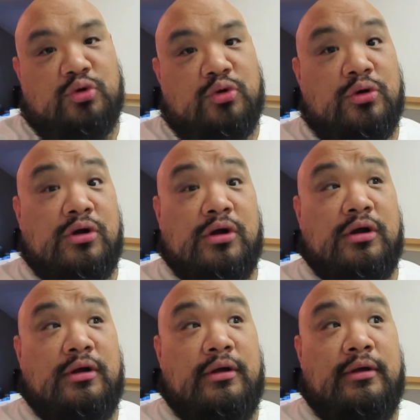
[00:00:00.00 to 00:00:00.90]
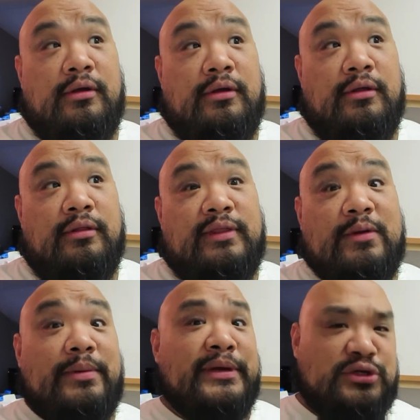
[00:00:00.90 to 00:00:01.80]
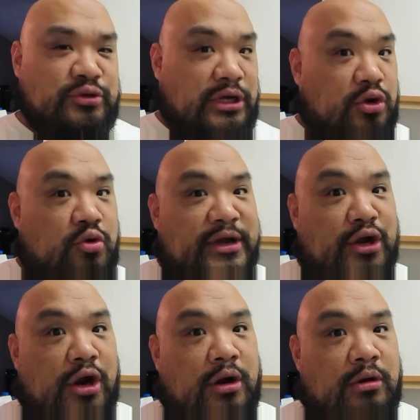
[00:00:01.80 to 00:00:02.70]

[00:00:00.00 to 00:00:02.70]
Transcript: or they want me to drink it quicker.